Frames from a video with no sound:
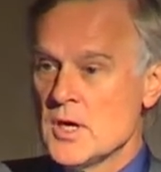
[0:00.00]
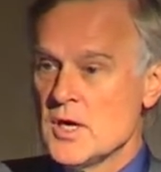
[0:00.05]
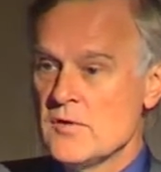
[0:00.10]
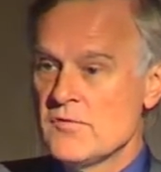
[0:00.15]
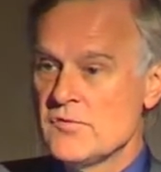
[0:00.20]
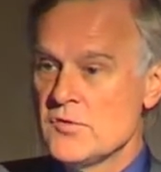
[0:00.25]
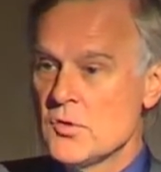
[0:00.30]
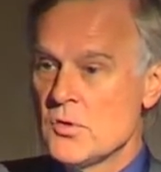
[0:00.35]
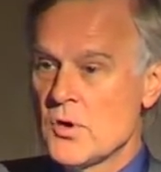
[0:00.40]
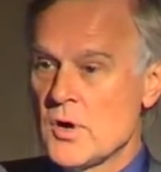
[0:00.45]

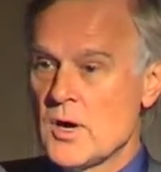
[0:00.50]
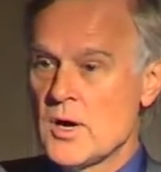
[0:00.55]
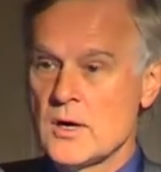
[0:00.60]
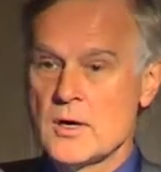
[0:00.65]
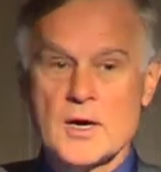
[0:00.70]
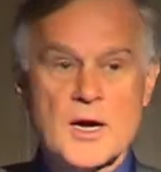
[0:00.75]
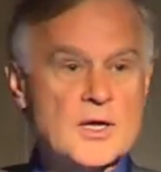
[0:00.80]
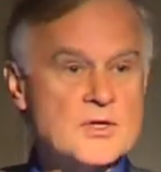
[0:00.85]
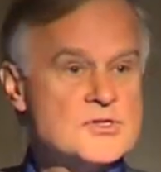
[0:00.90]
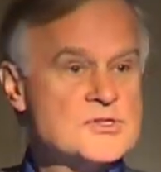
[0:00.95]
if you
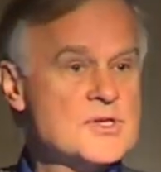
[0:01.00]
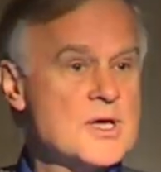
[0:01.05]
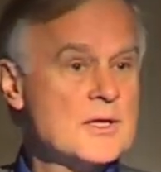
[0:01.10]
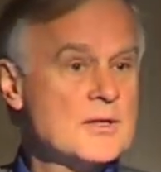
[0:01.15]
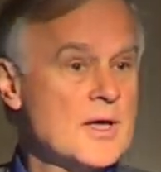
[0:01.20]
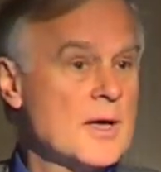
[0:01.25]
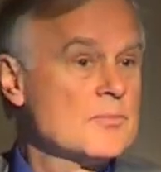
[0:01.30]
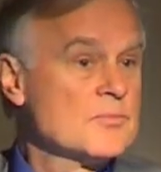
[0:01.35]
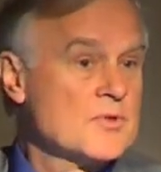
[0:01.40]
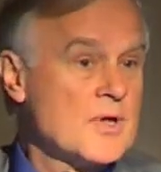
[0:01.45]
are
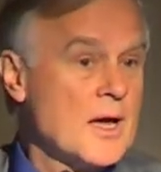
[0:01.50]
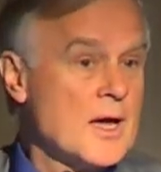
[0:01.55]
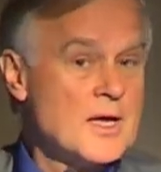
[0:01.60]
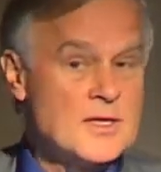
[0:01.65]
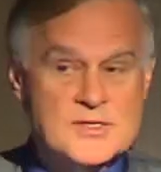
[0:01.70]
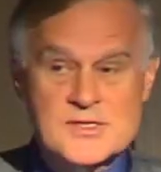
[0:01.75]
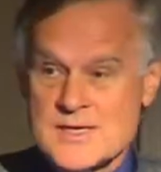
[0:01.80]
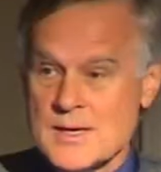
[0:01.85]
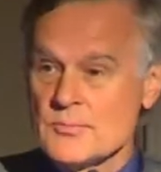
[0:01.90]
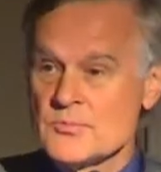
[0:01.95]

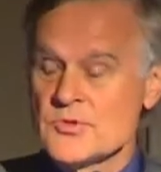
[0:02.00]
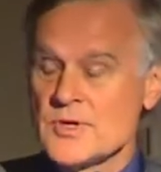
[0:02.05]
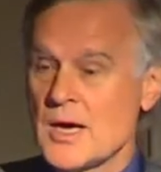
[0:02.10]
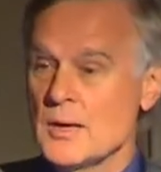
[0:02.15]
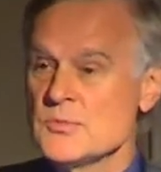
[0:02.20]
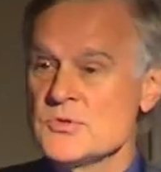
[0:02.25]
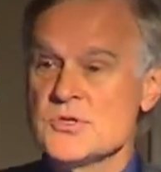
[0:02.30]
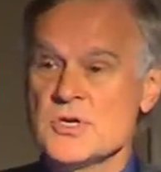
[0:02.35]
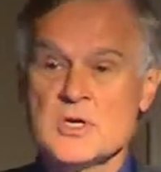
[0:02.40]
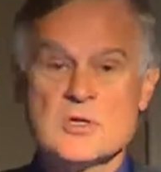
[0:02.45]
at
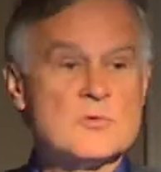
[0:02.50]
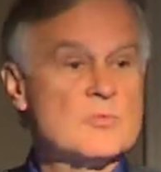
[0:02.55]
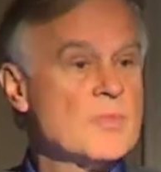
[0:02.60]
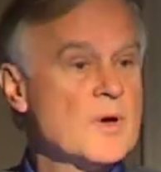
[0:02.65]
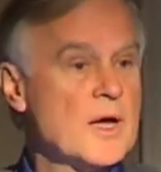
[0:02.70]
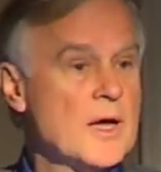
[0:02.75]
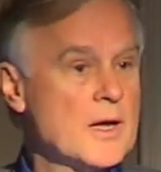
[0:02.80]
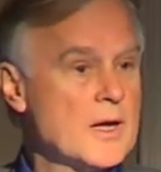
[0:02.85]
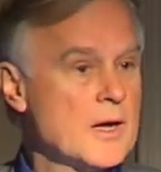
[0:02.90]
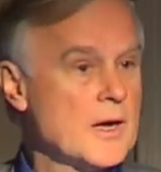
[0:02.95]
sometimes hit
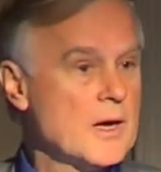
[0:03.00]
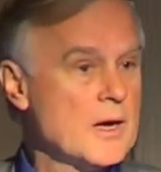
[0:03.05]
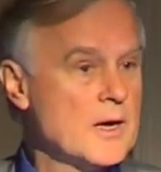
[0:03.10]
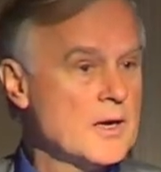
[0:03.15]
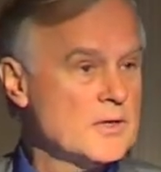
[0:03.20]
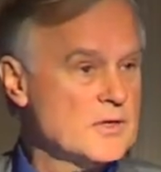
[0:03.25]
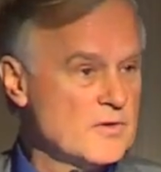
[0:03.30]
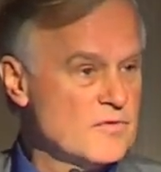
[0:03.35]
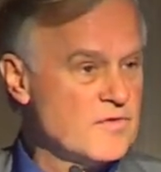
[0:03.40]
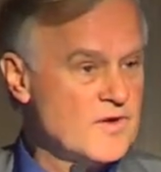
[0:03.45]

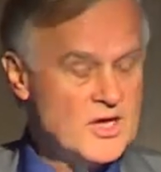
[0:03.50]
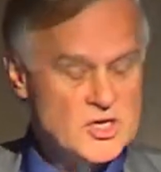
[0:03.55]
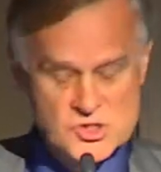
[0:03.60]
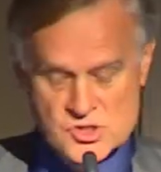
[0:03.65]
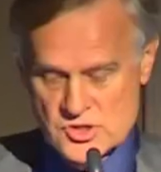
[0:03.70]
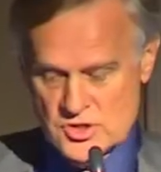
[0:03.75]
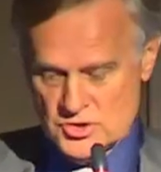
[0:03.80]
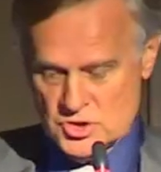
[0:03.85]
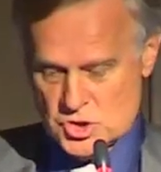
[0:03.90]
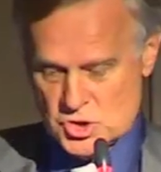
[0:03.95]
by
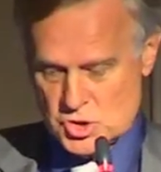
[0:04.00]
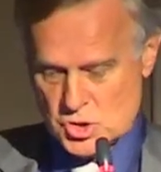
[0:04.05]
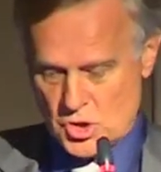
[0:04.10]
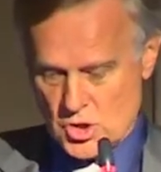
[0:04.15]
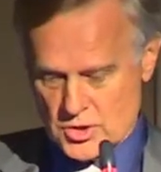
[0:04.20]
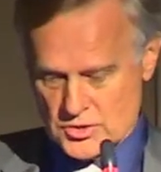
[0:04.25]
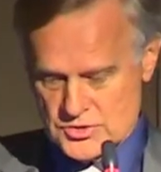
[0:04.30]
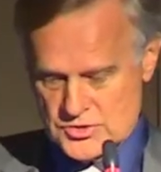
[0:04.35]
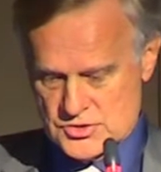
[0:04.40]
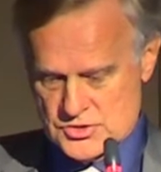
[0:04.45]
deflationary
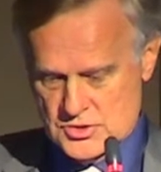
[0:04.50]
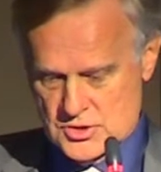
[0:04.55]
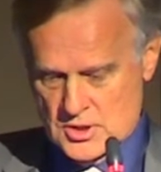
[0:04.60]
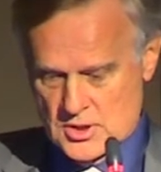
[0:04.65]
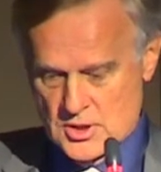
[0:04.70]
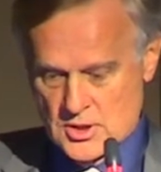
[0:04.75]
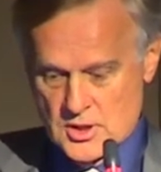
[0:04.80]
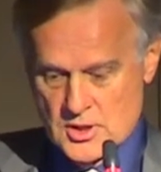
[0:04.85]
shocks.